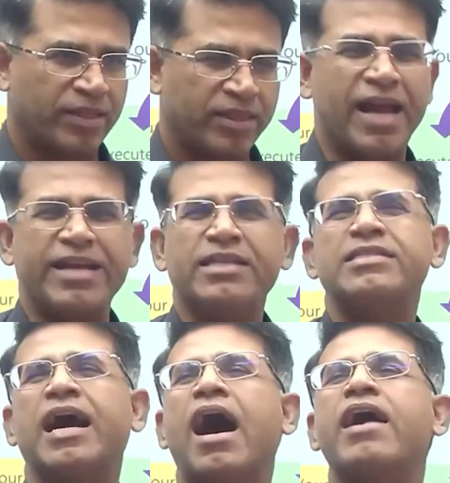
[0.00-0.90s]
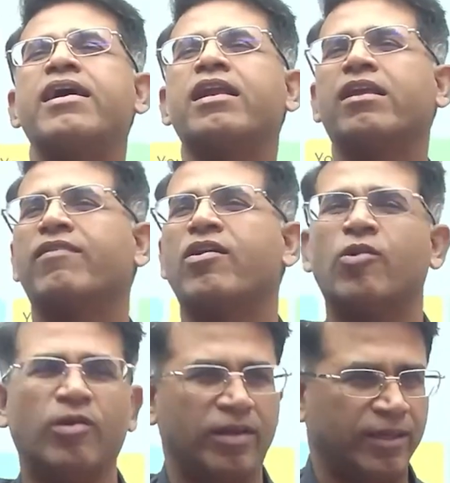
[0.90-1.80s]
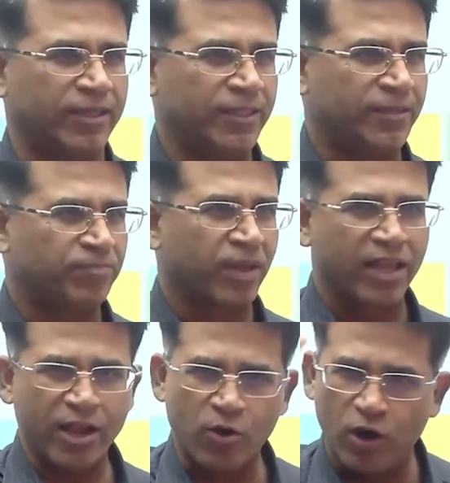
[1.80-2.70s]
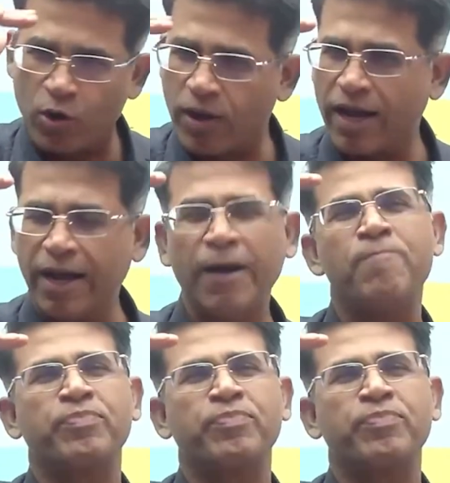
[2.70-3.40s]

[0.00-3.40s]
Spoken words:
That is a higher level goal. A goal hoga,